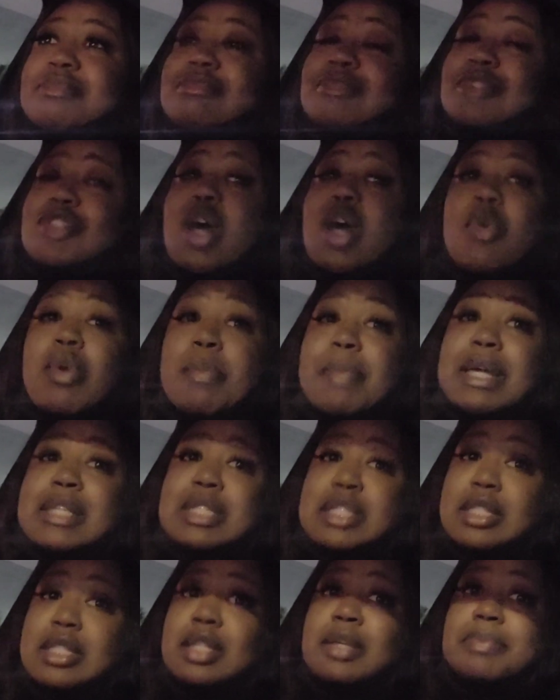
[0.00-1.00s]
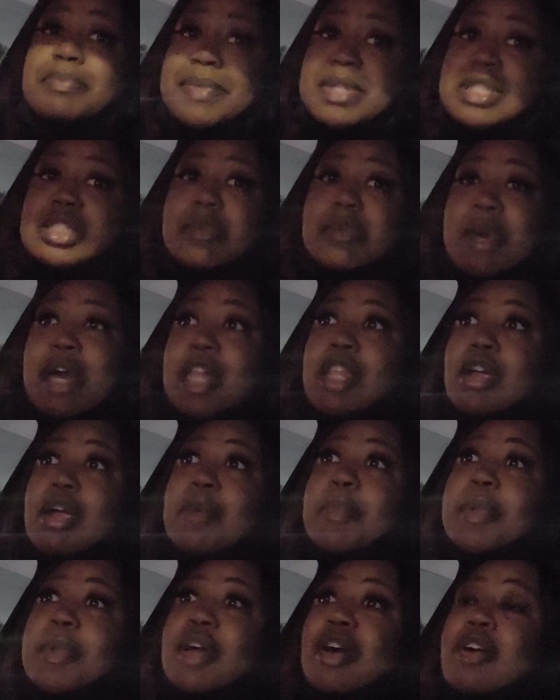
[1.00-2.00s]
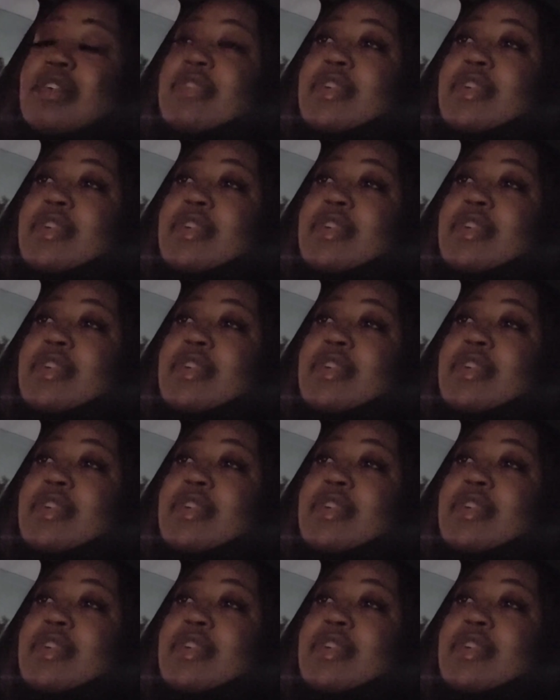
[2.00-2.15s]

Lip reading: So I went back to sleep until my alarm went off.